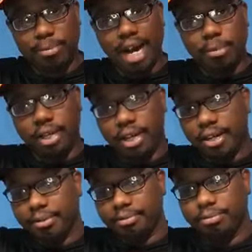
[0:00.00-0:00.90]
at the bottom
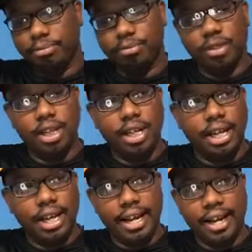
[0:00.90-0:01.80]
here,
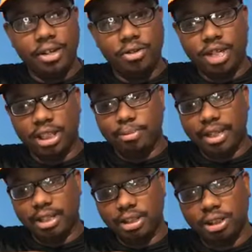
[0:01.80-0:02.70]
and you just
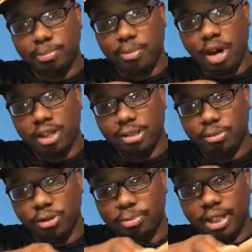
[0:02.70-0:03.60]
make the smallest
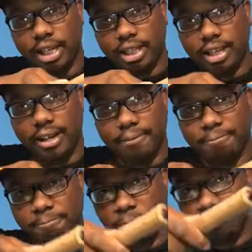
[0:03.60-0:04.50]
movement like that.
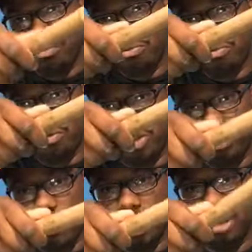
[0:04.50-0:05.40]

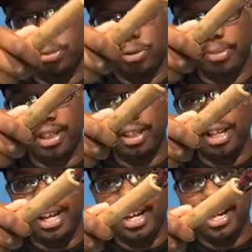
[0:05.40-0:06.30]
Smallest movement.
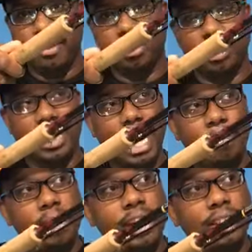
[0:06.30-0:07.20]
And what's going to
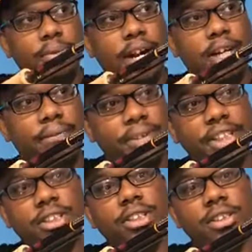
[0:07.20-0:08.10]
happen is, while you're
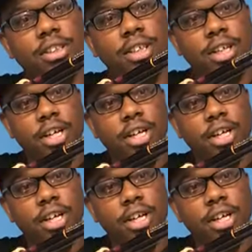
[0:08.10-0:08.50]
fishing,